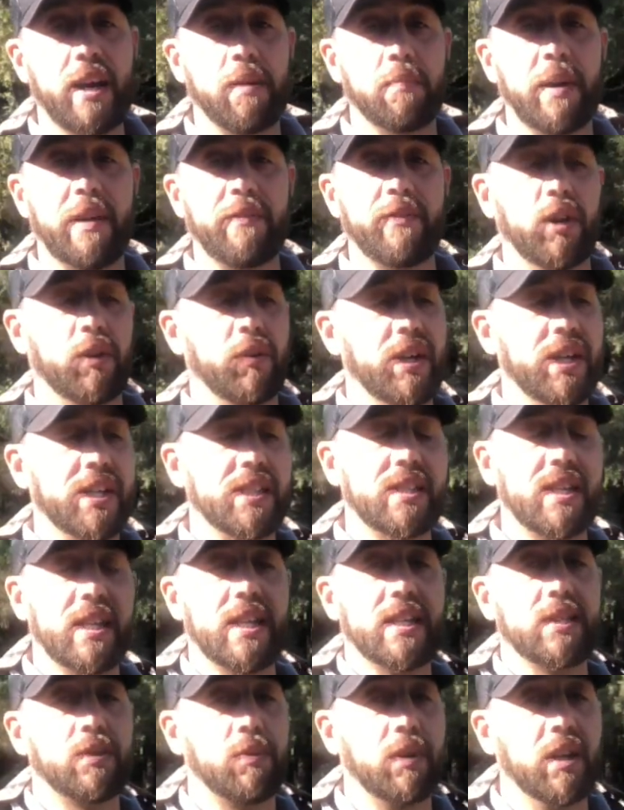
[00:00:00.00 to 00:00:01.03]
above your wrist, and
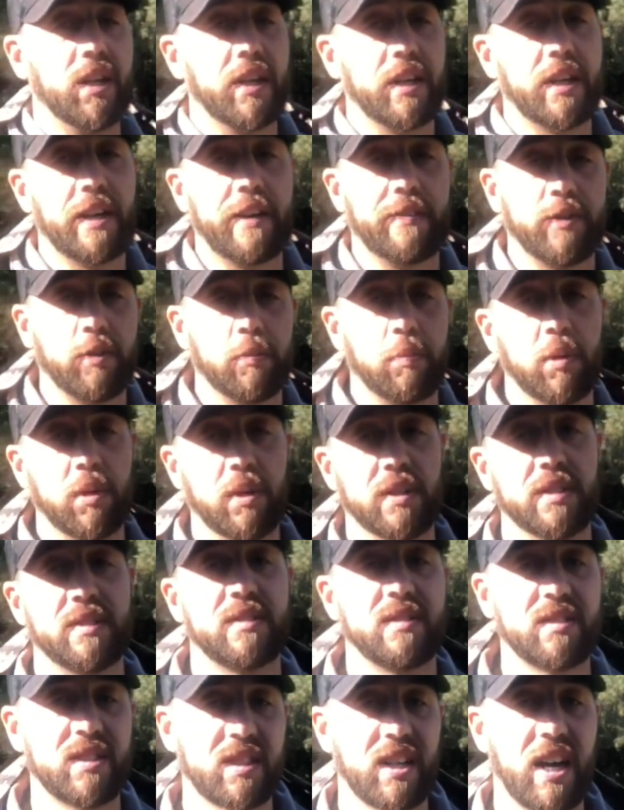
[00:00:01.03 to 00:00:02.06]
that's real uncomfortable.
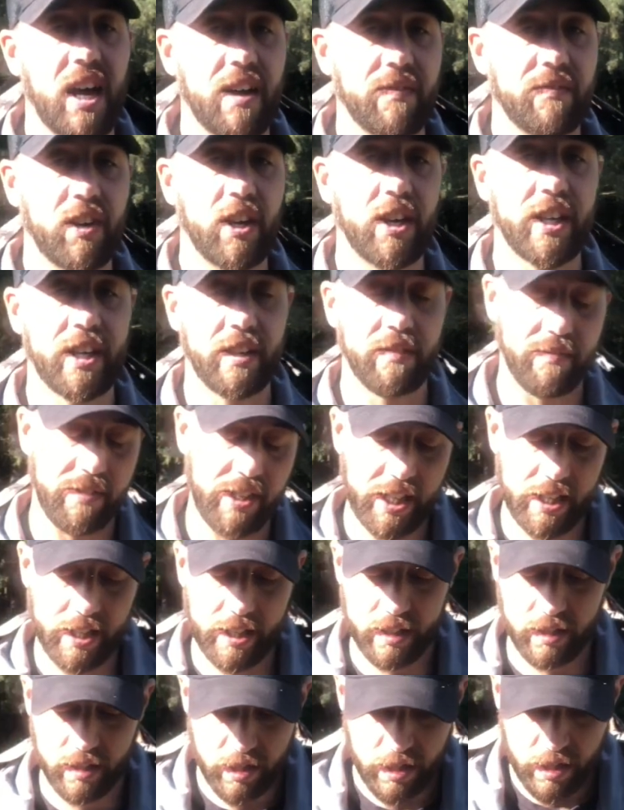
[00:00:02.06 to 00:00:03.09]
It's not very
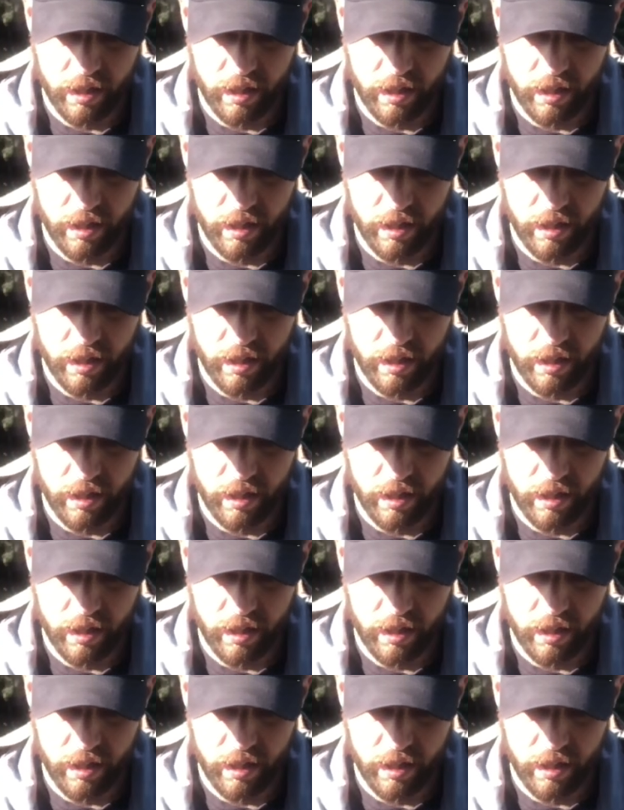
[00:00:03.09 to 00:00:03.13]
convenient.